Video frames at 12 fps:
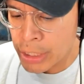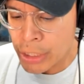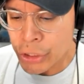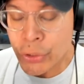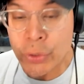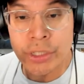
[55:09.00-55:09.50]

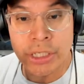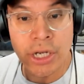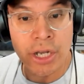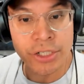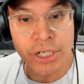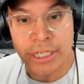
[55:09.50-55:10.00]
using
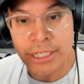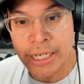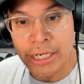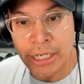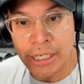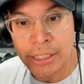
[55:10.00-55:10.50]
on-chain
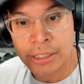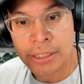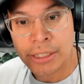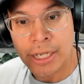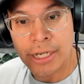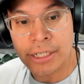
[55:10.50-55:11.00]
data
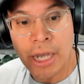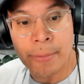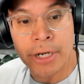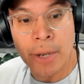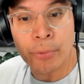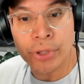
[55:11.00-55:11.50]
and
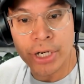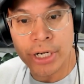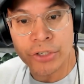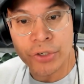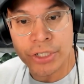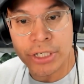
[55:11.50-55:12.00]
coming up with an
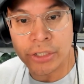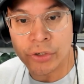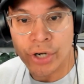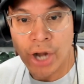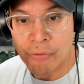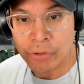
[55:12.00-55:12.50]
interesting or
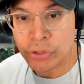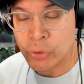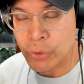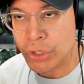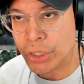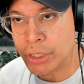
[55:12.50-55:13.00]
novel
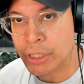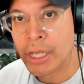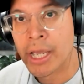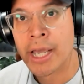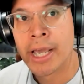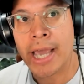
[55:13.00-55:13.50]
solution.
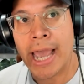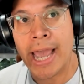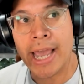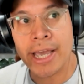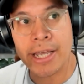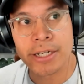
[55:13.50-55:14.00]

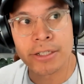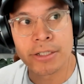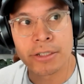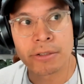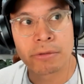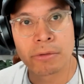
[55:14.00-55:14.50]

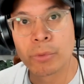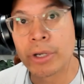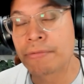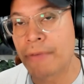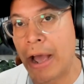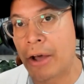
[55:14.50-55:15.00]
And we
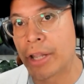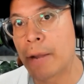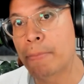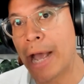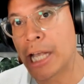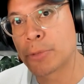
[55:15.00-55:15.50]
found
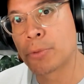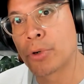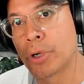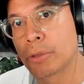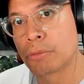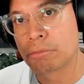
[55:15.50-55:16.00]
that
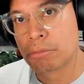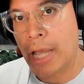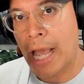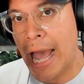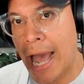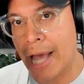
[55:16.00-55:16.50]
Passport
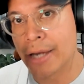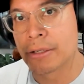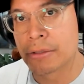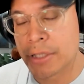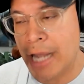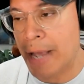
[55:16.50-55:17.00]
had
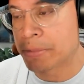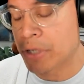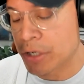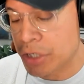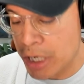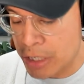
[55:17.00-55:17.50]
stamps
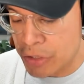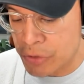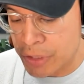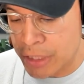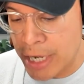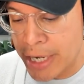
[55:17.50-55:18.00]
on-chain
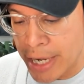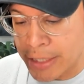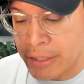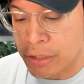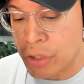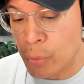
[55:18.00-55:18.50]
using
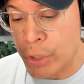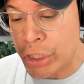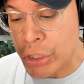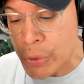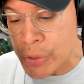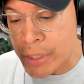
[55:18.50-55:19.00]
EAS. And so we
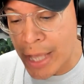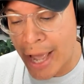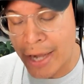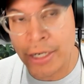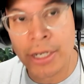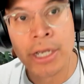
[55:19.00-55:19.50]
used
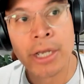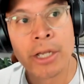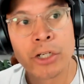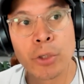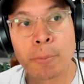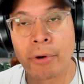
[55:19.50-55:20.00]
that
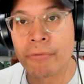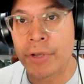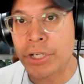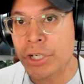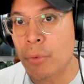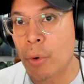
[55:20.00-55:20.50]
to
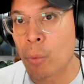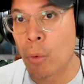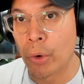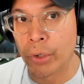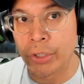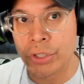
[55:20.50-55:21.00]
provision
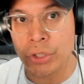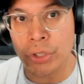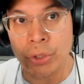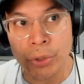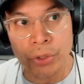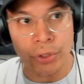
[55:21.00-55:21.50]
rewards to
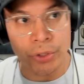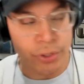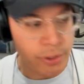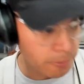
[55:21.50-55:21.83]
users,